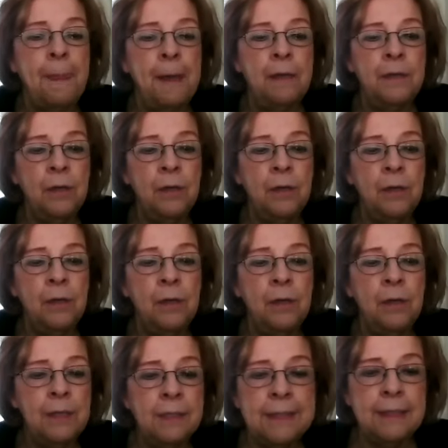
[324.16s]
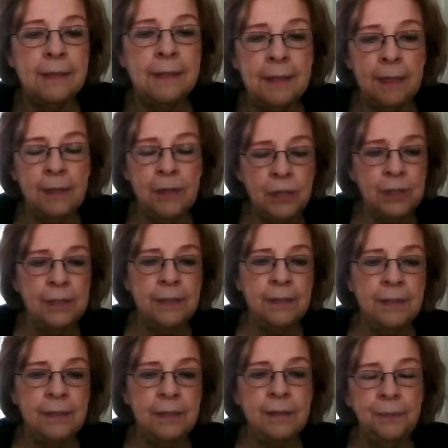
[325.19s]
I noticed there was a
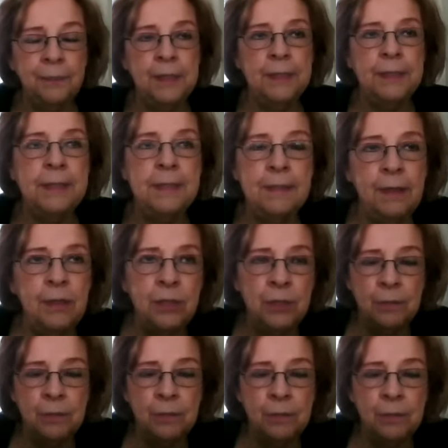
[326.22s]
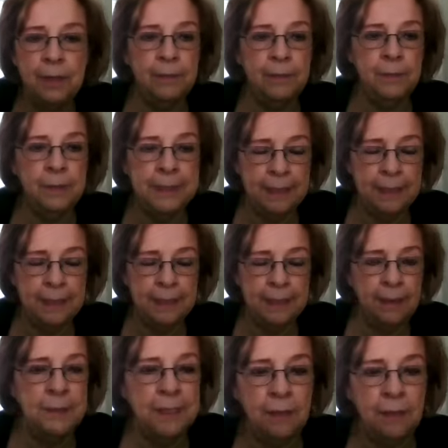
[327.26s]
section in the sanctuary that was
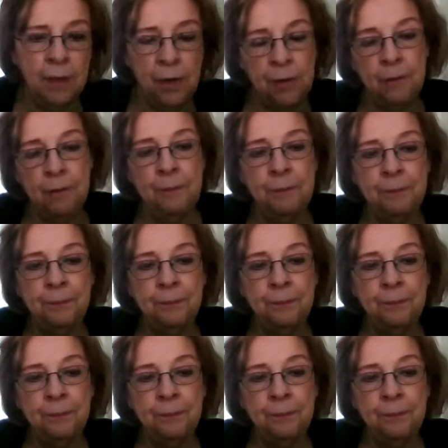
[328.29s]
empty, though.